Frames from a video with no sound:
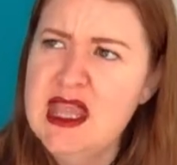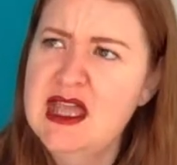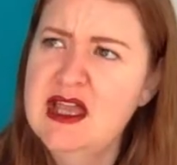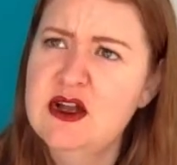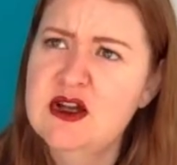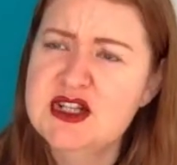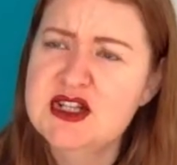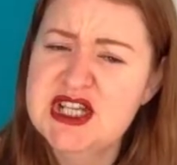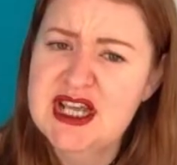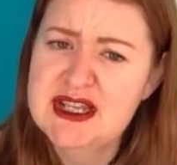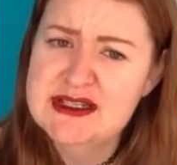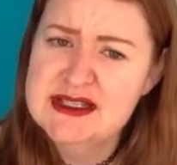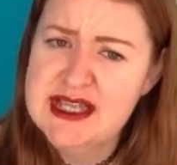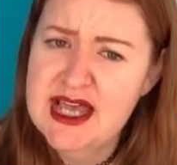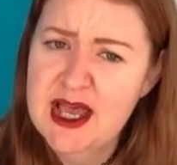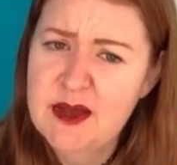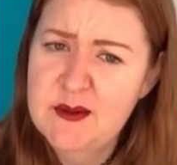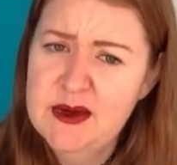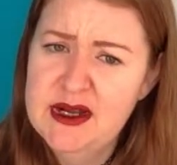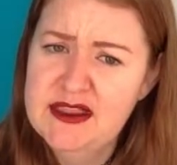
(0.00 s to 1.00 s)
I've got Charles
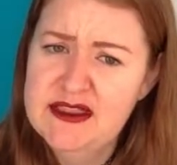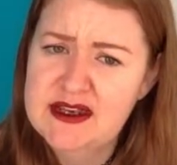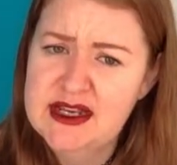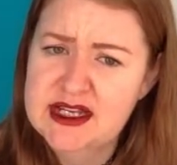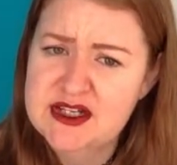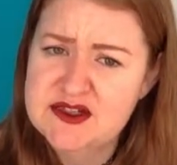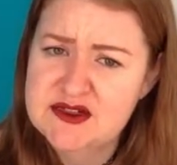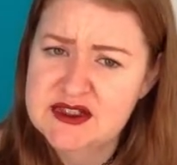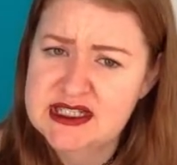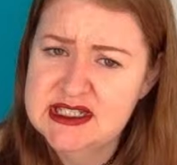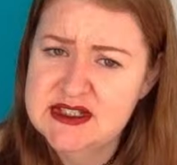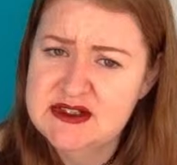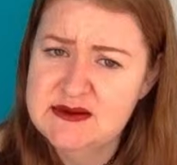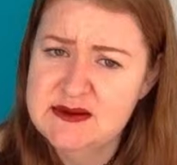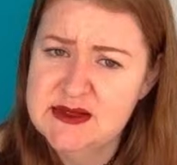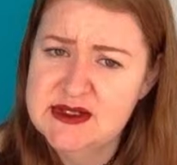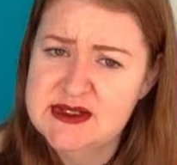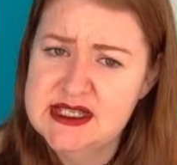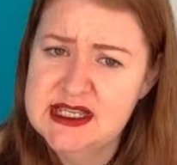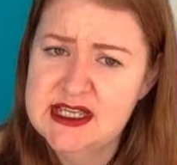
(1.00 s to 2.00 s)
Darwin at the Natural
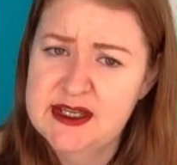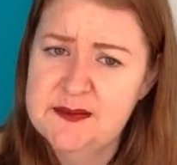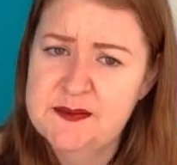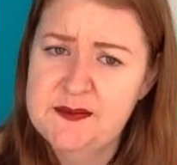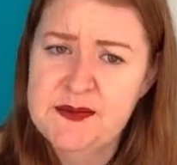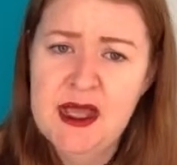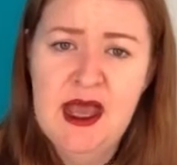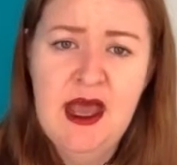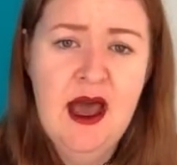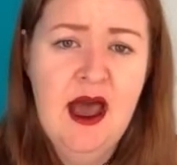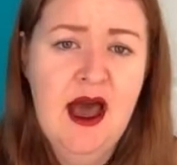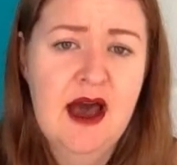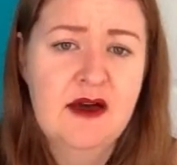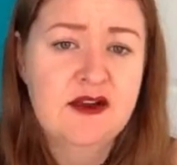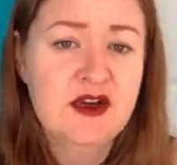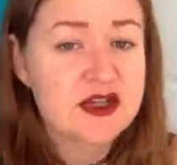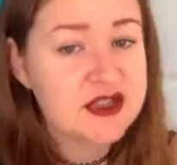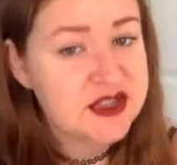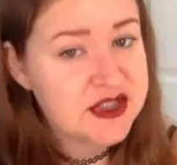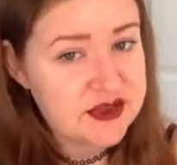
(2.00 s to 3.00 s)
History Museum.
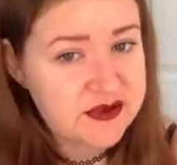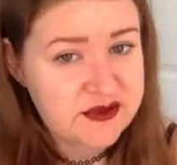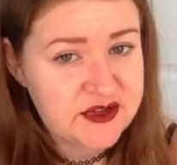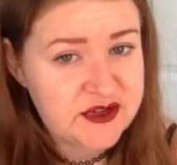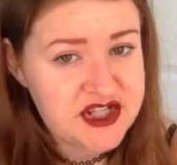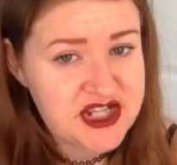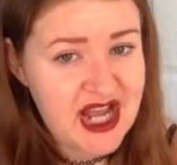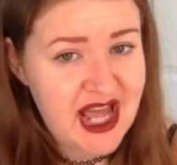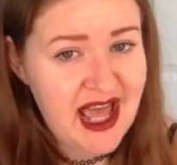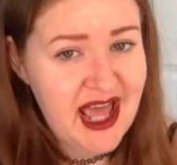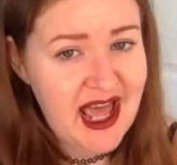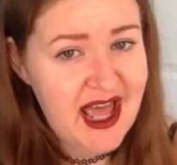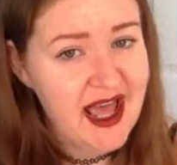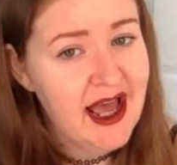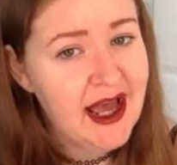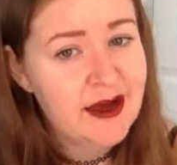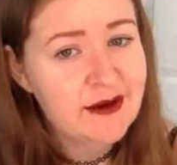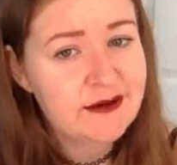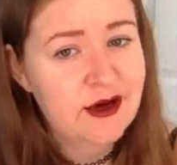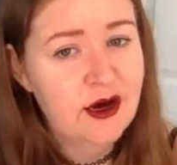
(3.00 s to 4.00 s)
I've got a suffragette.
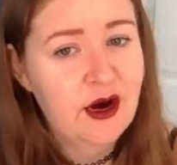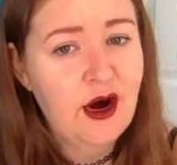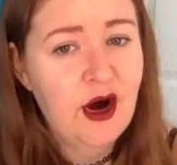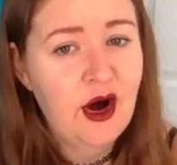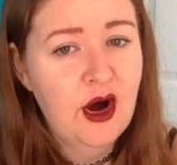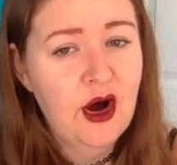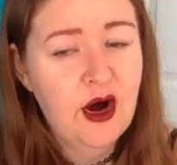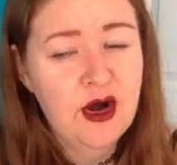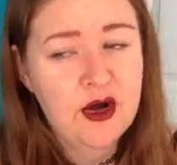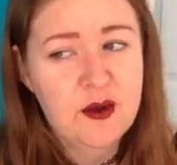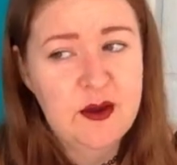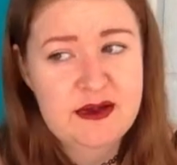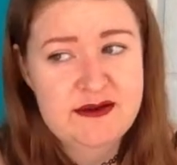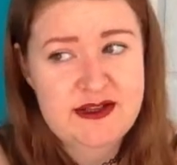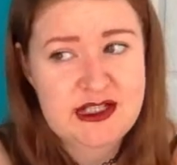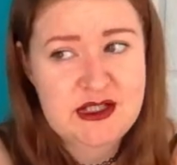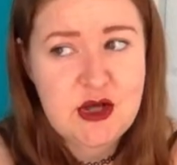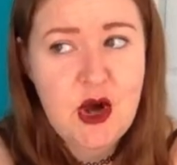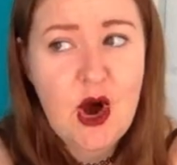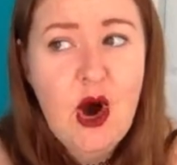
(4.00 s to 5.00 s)
I've got Queen
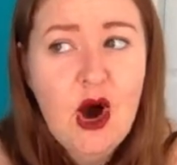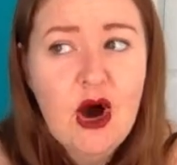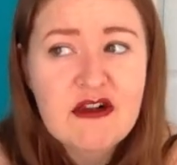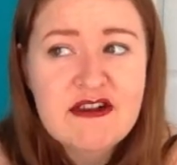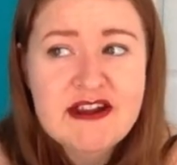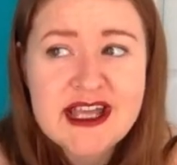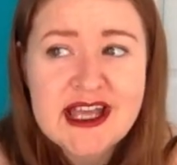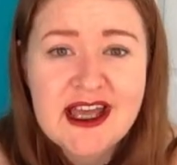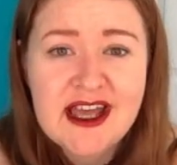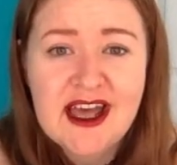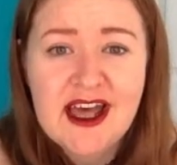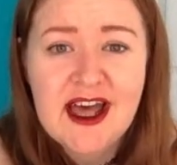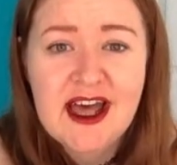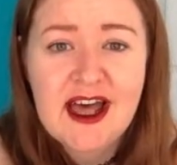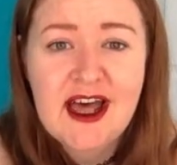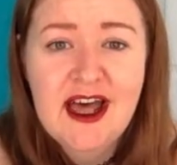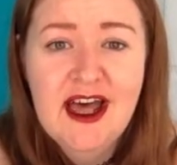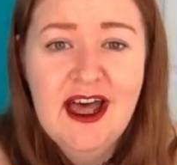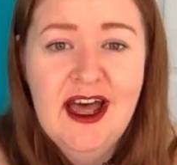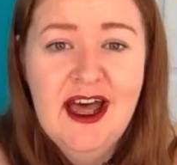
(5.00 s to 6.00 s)
Victoria.